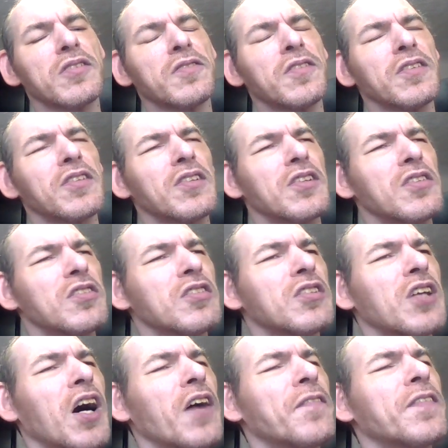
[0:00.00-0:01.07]
when you
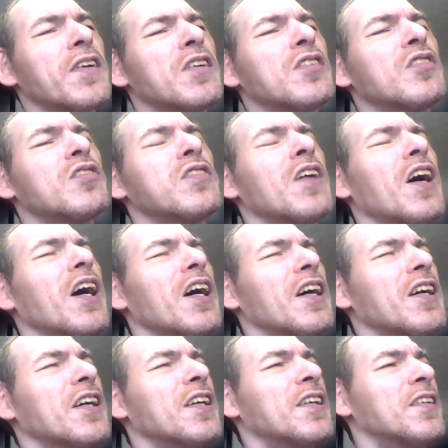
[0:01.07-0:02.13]
stop your
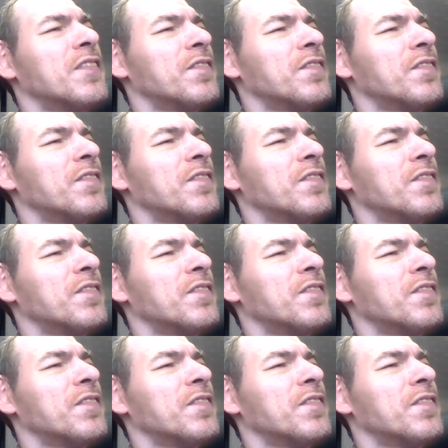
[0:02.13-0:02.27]
truck.